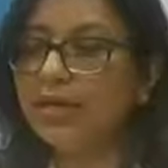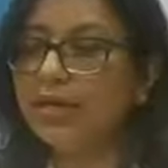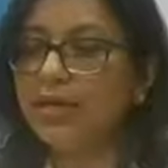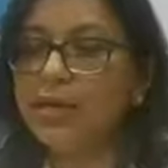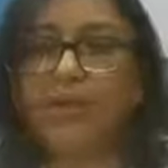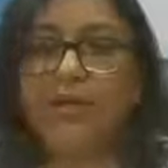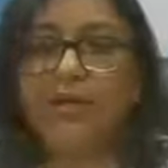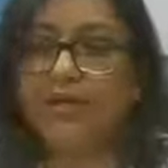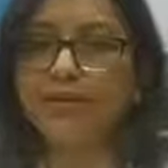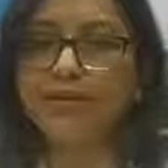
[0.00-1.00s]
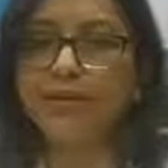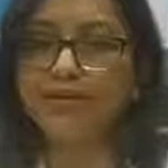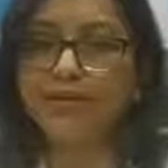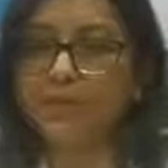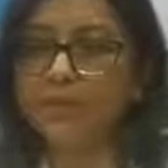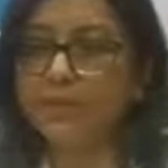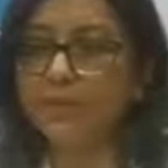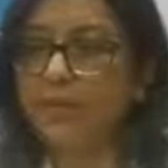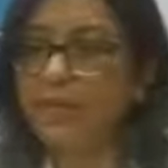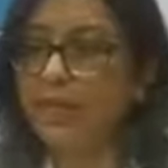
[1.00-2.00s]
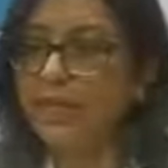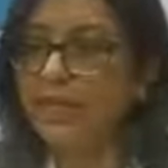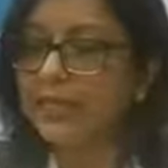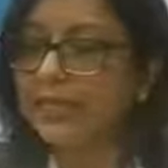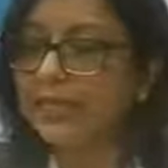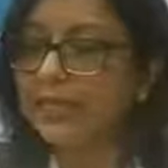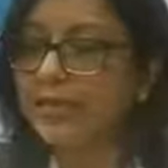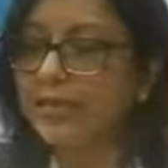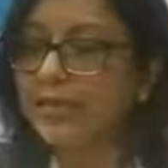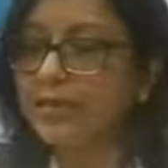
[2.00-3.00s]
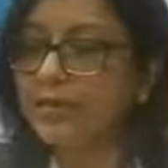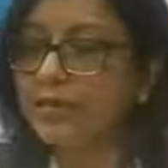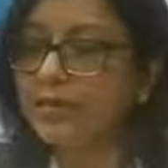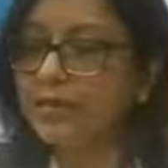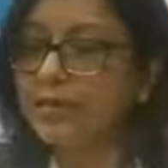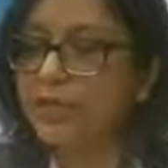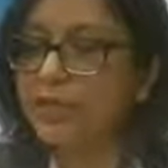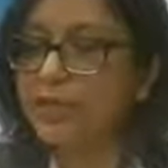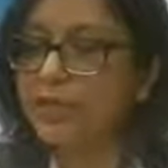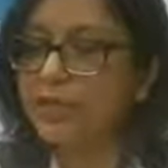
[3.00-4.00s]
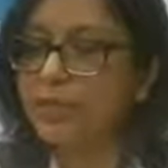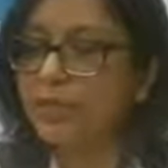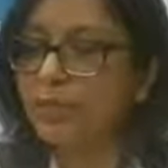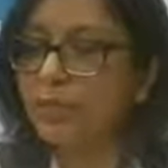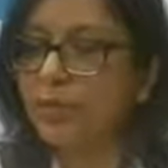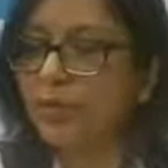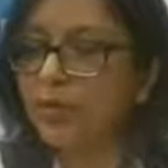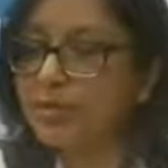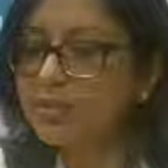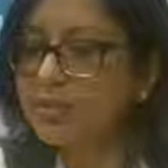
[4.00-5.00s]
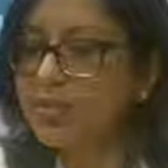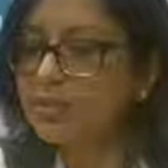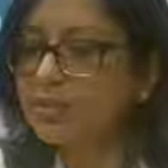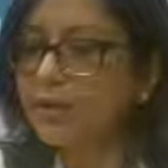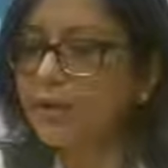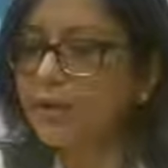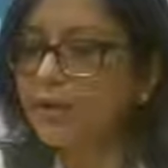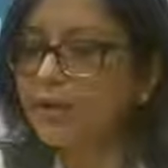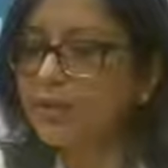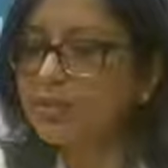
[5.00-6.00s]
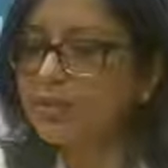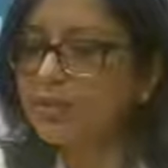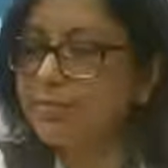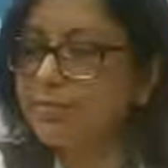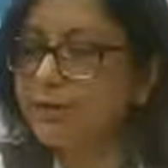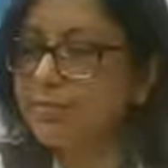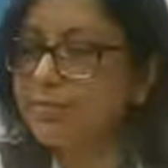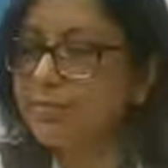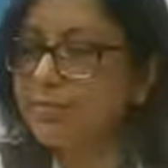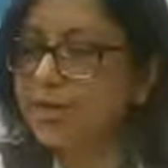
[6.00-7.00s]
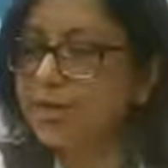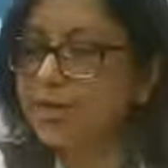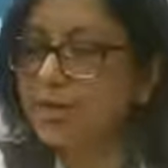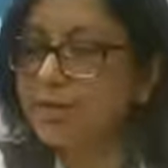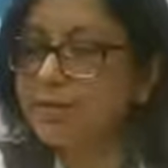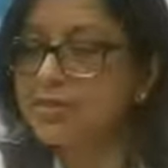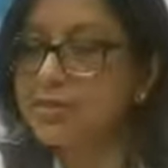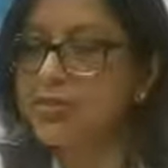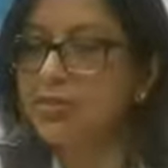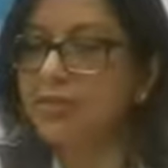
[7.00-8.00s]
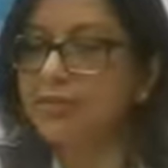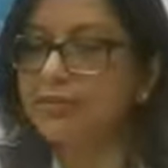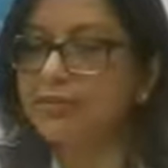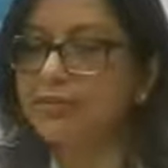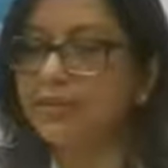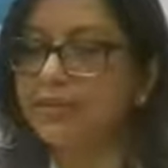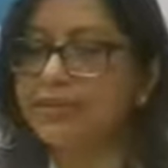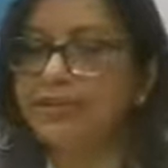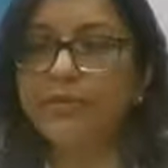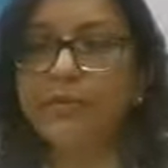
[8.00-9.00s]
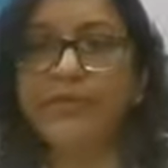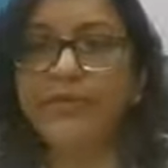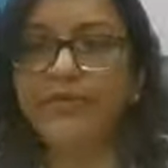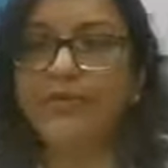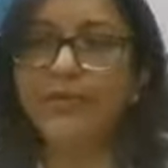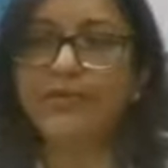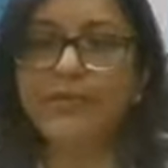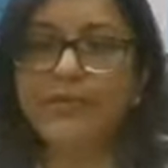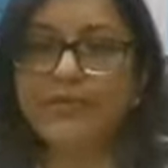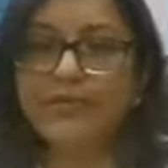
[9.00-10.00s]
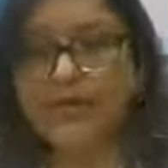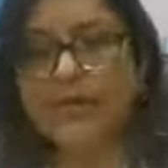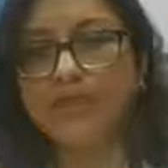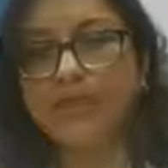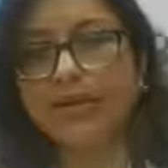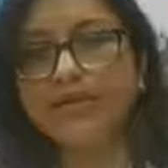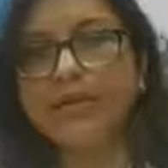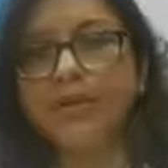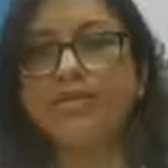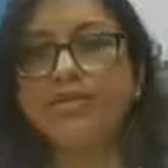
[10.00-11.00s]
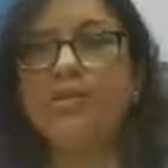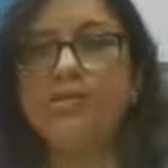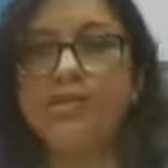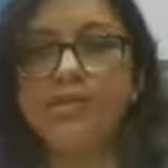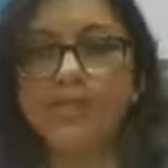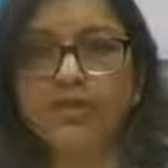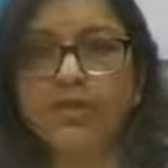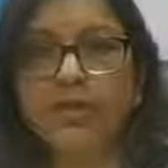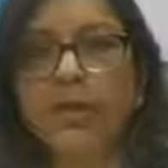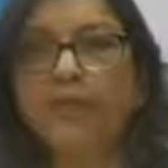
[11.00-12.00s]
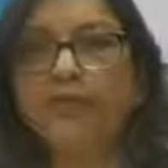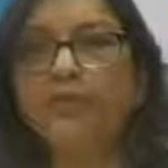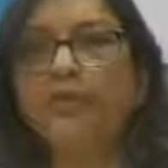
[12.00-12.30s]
It can be done in young children. The second question is, what causes allergic rhinitis? By Abhishek Das. The allergic rhinitis, as I said, it is a complex genetic condition, and